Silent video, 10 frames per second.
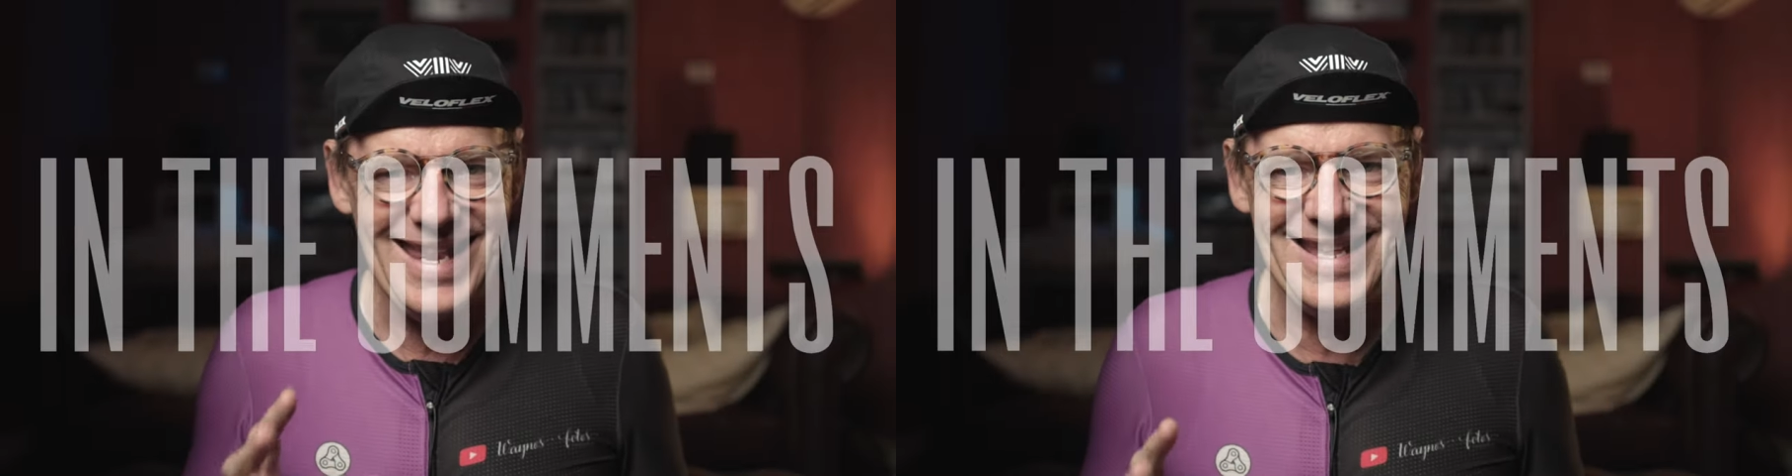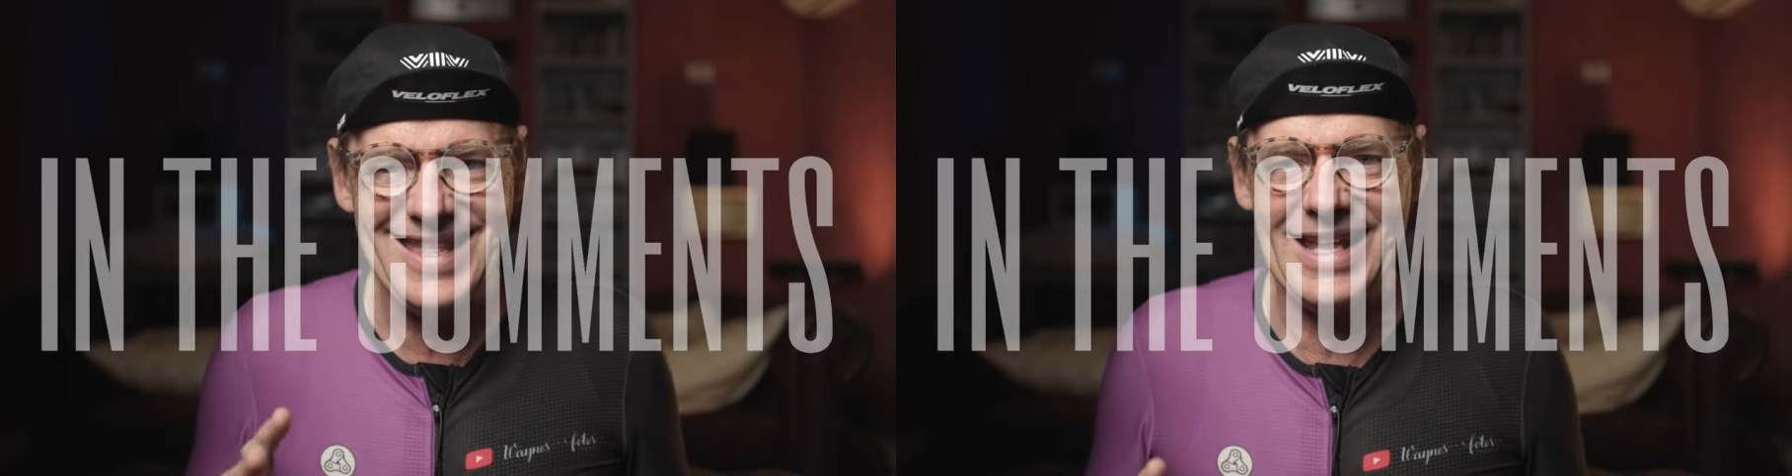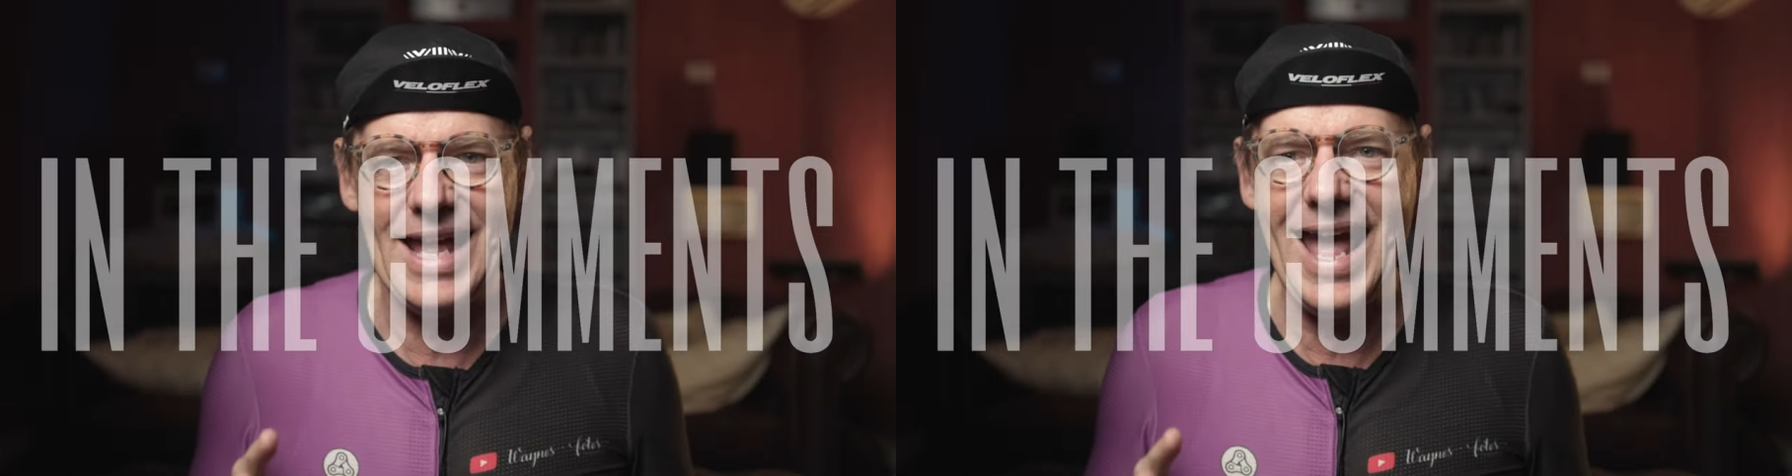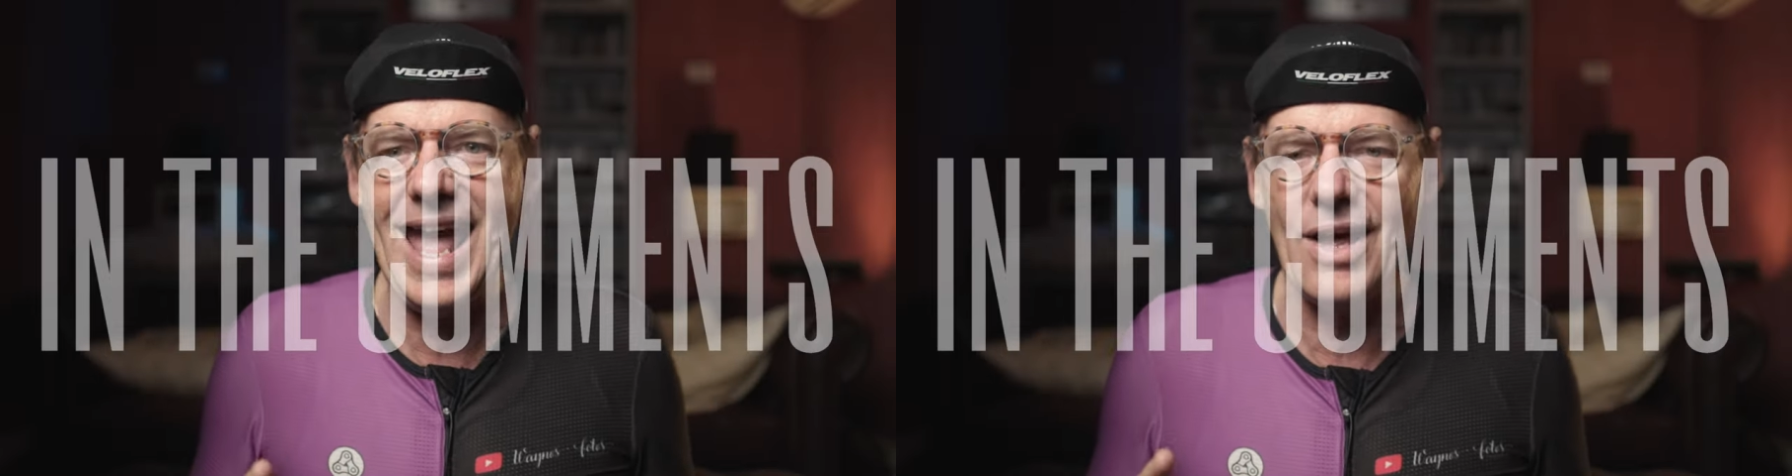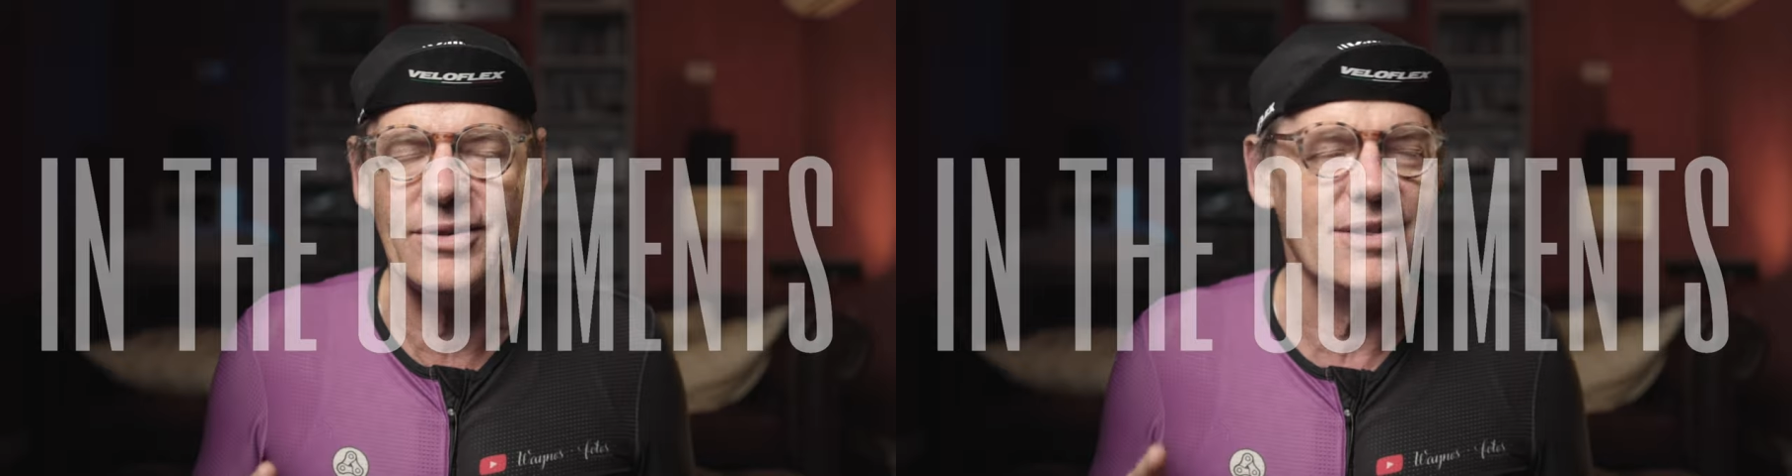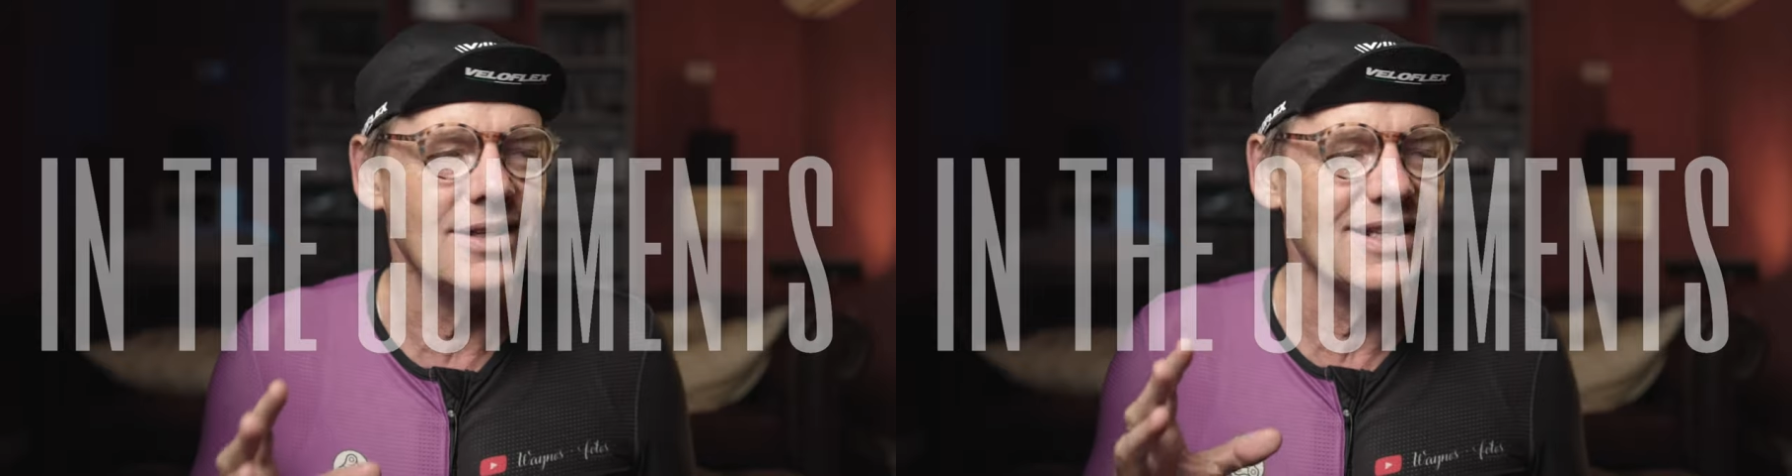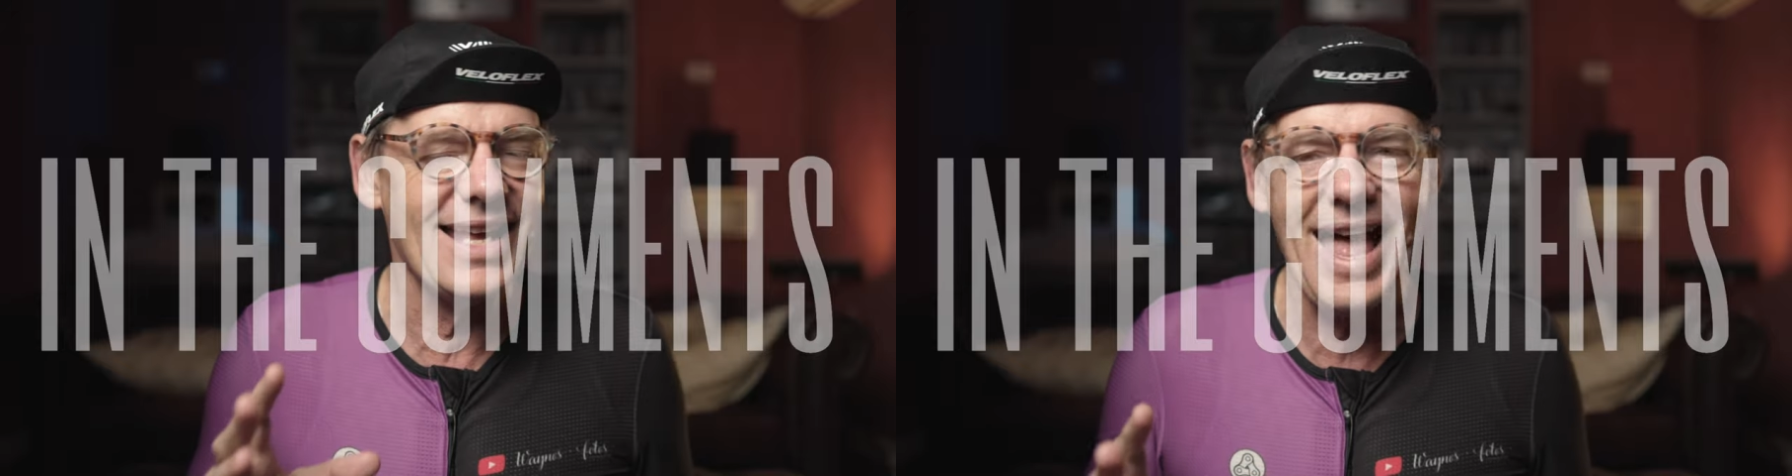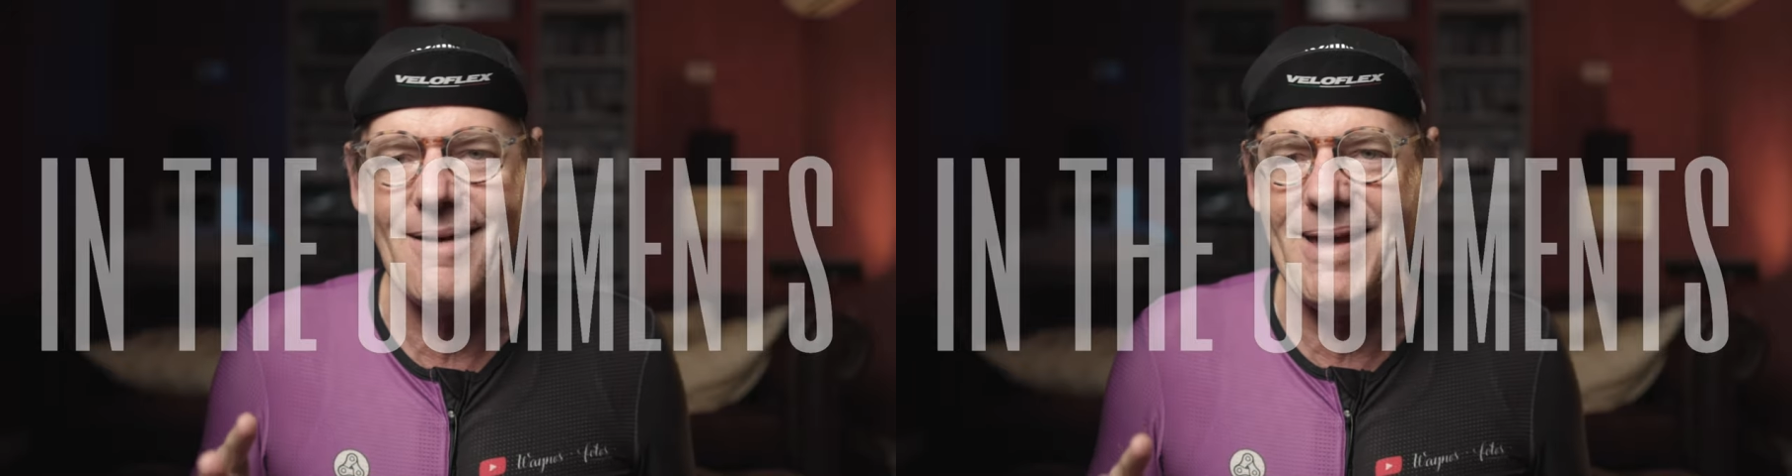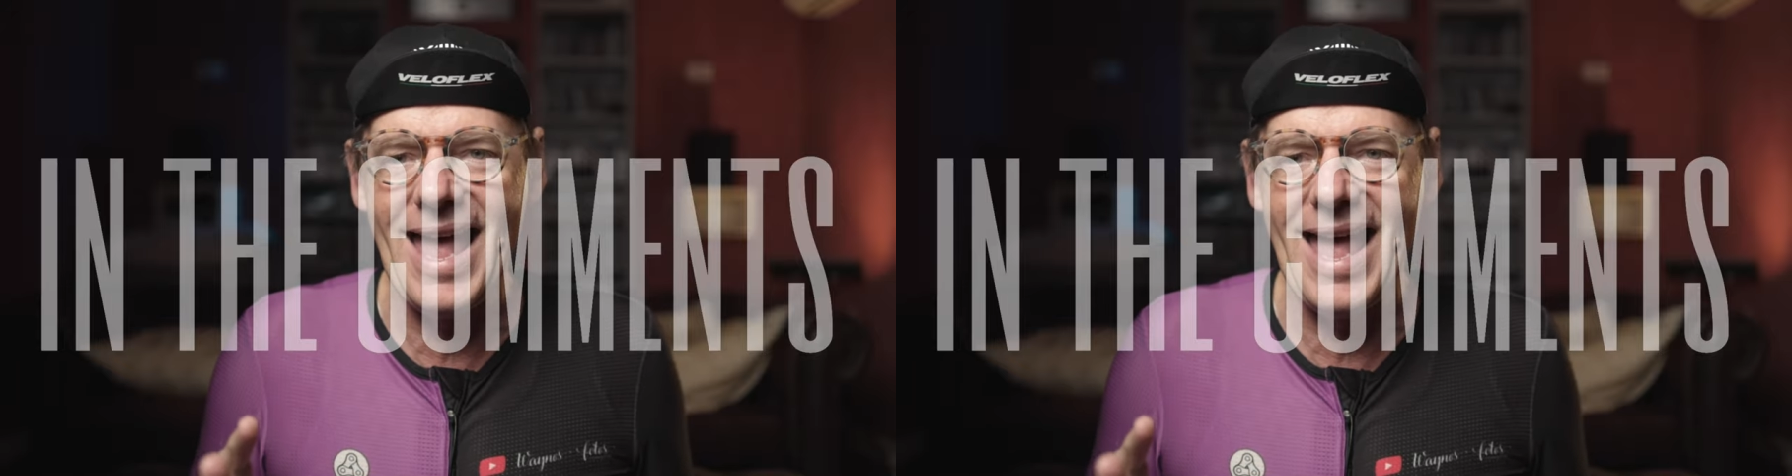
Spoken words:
anything else that's come